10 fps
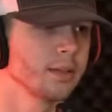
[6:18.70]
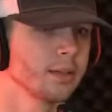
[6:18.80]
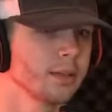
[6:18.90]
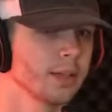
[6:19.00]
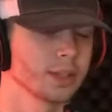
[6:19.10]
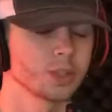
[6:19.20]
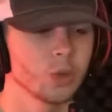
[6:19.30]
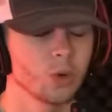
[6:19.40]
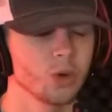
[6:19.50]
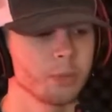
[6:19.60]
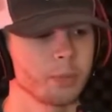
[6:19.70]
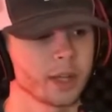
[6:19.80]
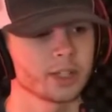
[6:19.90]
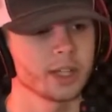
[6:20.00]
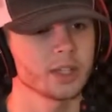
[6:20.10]
that's cool, but
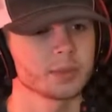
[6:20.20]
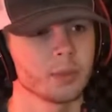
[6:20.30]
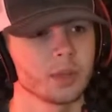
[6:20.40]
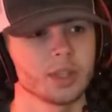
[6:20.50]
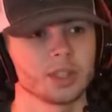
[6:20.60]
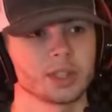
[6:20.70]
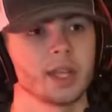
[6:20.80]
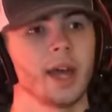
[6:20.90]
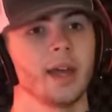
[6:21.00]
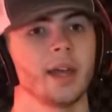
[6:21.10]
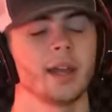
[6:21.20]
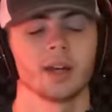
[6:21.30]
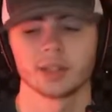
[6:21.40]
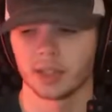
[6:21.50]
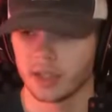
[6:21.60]
your channel is more than just that. And I
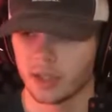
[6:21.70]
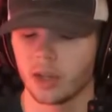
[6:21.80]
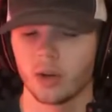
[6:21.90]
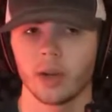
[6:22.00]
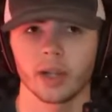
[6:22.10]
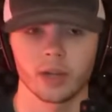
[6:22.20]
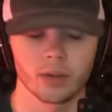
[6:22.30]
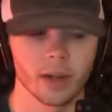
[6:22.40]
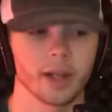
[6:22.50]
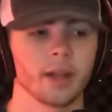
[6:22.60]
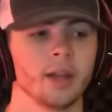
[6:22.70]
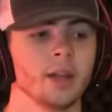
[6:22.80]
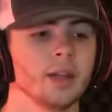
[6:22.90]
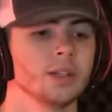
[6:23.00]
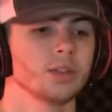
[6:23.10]
was like, you know what, you're right.
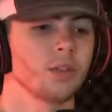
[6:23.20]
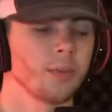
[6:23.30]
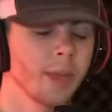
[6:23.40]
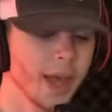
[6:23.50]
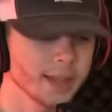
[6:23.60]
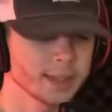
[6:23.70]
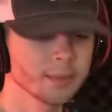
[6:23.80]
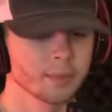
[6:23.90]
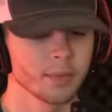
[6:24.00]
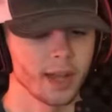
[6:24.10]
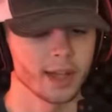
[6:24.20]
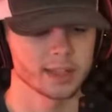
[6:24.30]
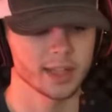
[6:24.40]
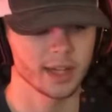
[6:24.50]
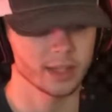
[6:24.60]
So from that, I
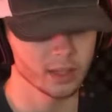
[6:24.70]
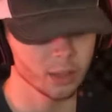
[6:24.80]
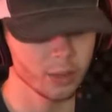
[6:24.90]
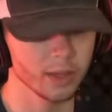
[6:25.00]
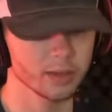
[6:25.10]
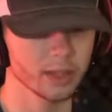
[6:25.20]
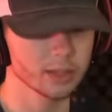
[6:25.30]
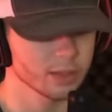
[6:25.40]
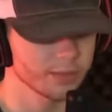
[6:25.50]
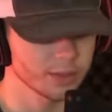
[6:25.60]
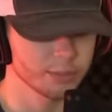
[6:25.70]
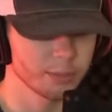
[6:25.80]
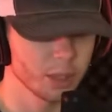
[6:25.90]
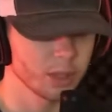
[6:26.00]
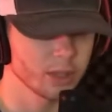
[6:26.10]
decided, you know what, let's look for some
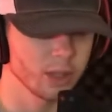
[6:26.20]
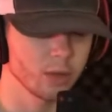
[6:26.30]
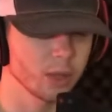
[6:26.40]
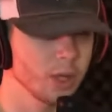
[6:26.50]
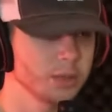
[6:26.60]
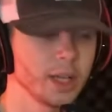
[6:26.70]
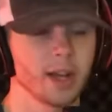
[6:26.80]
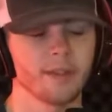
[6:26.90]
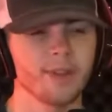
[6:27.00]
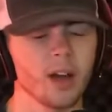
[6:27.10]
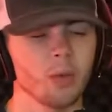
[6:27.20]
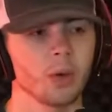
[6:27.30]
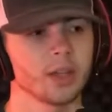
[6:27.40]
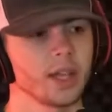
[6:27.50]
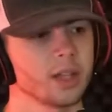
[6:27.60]
bird logos. And I found
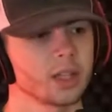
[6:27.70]
one that looked